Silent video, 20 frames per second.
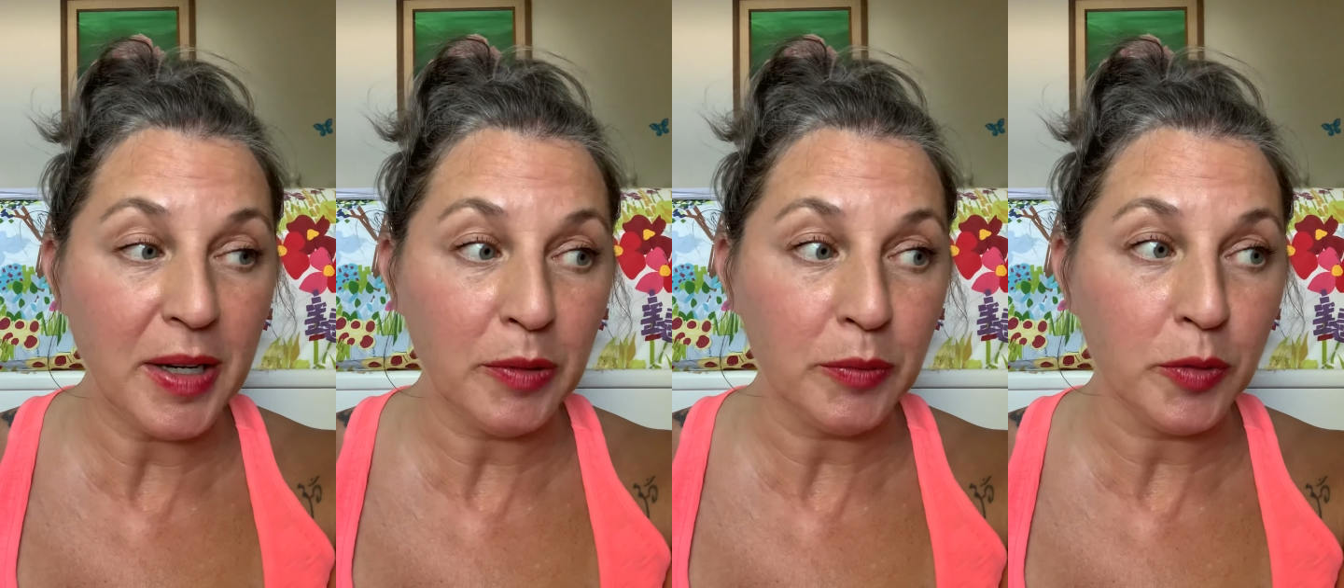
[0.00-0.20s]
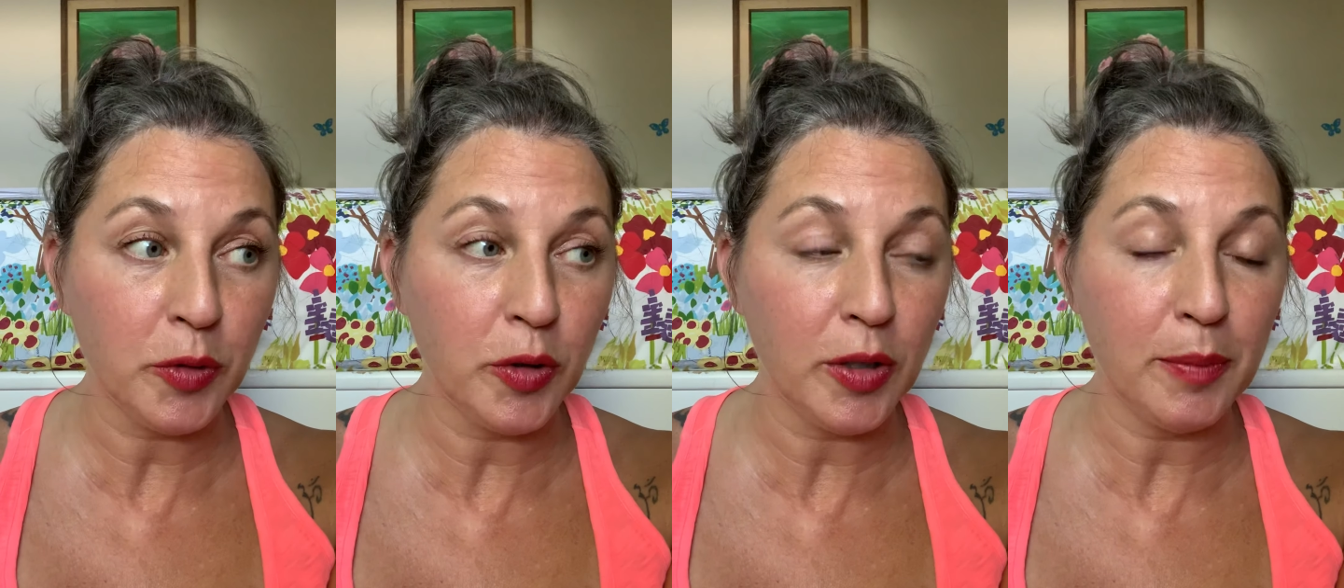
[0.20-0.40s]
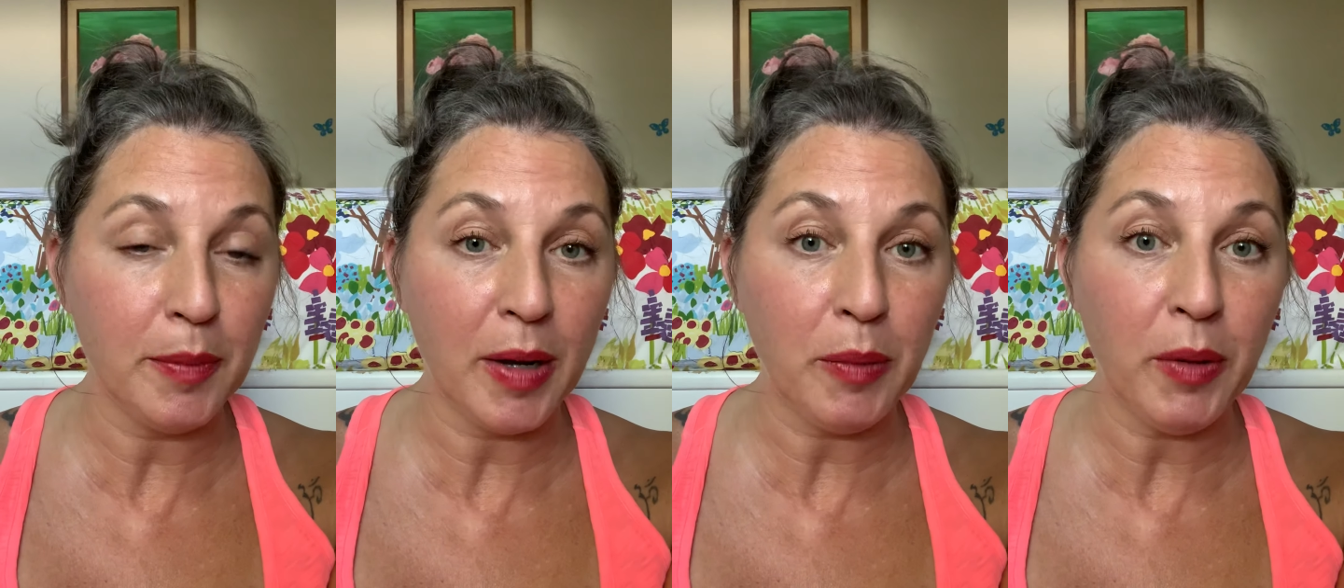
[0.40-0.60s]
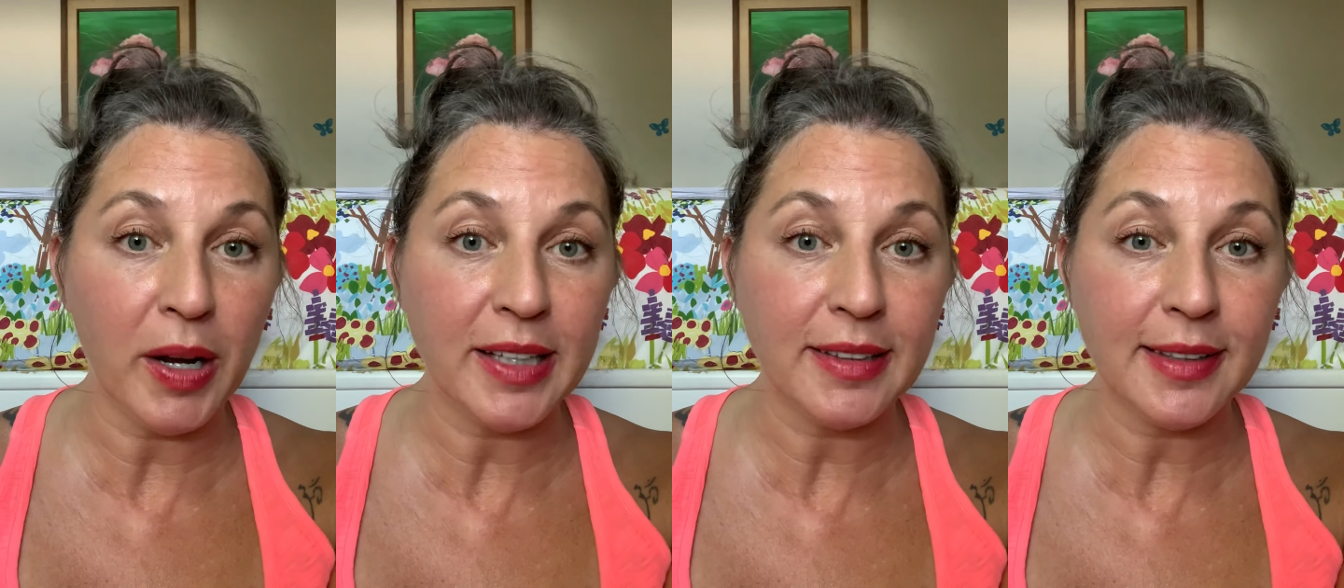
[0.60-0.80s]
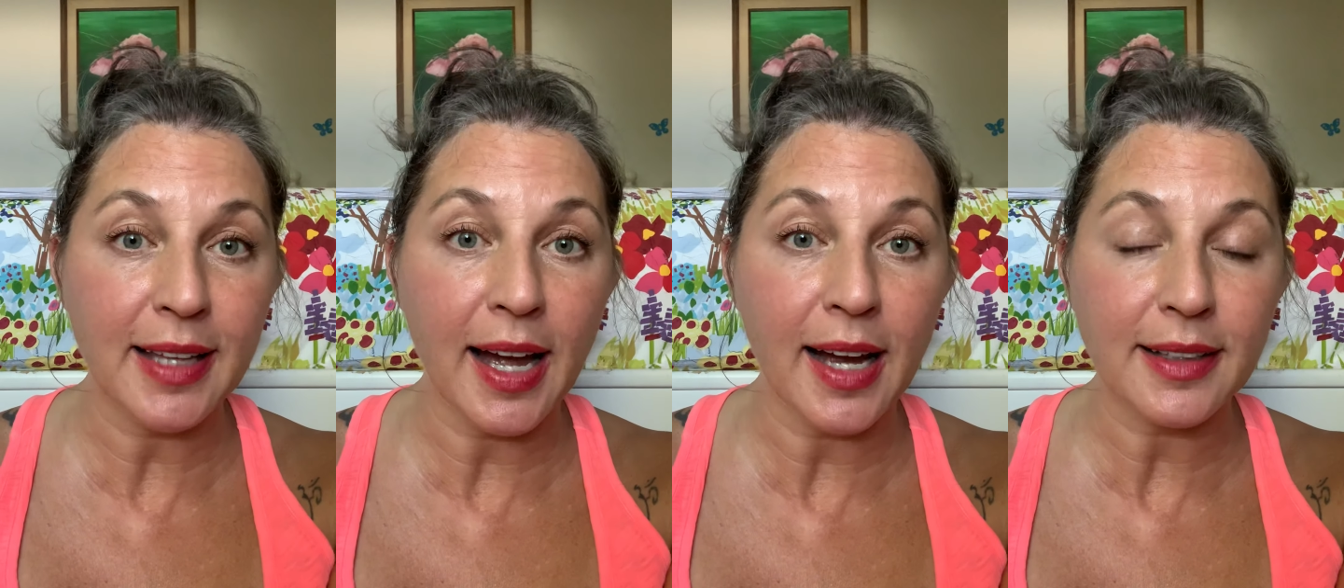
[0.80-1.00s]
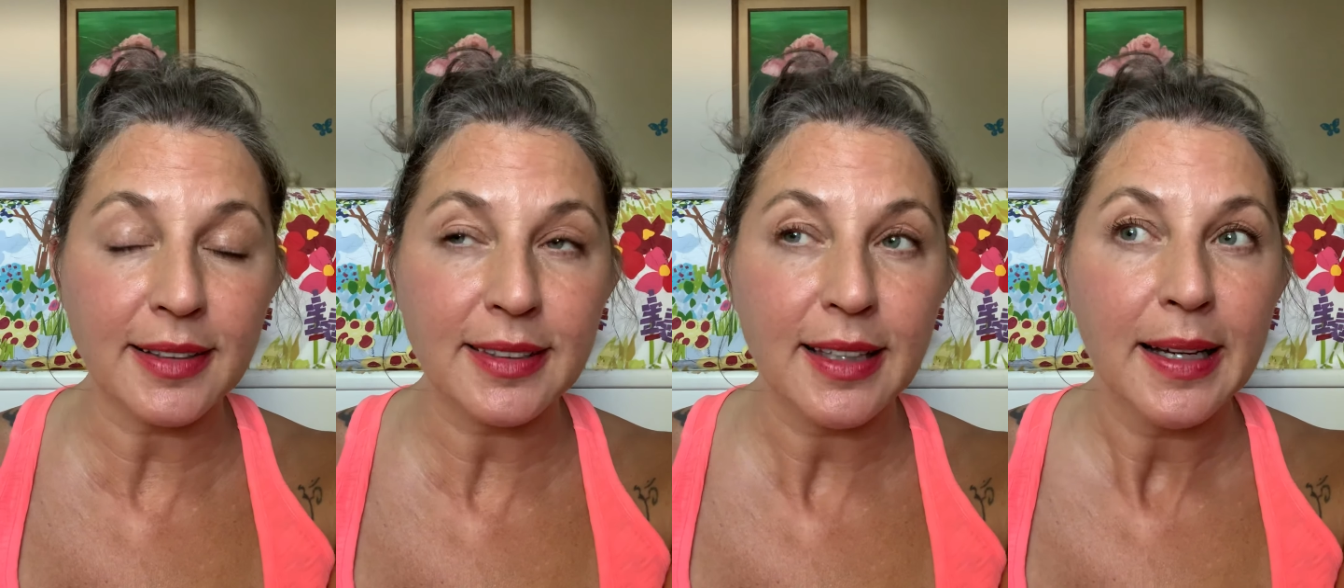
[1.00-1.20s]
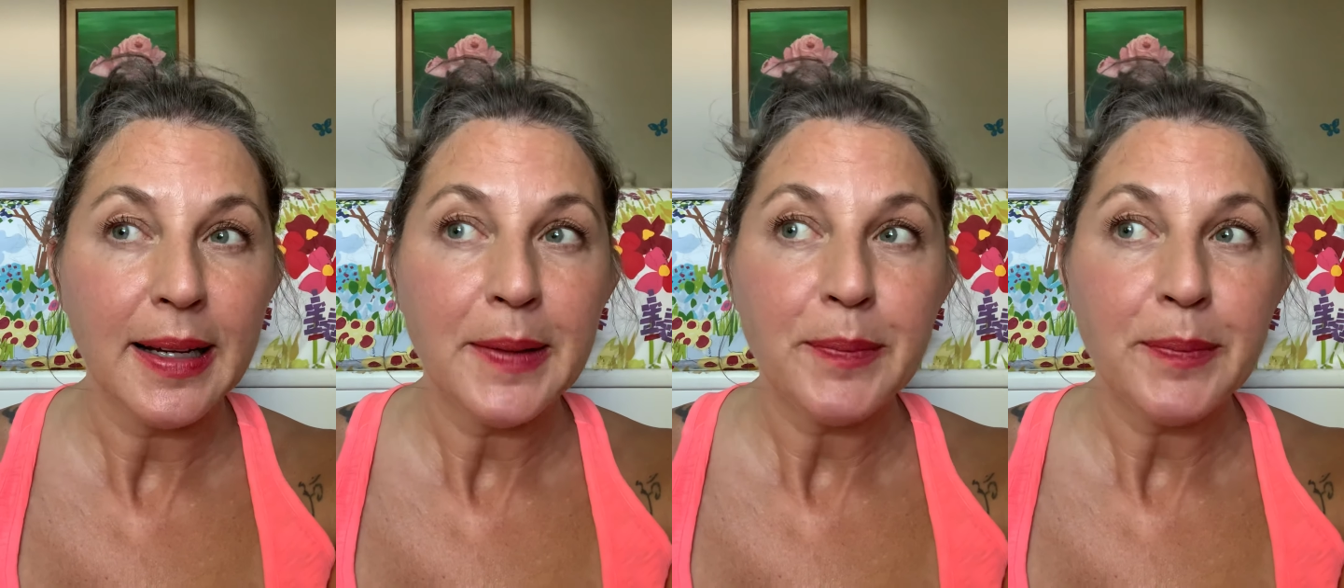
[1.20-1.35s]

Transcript: it ruined my white socks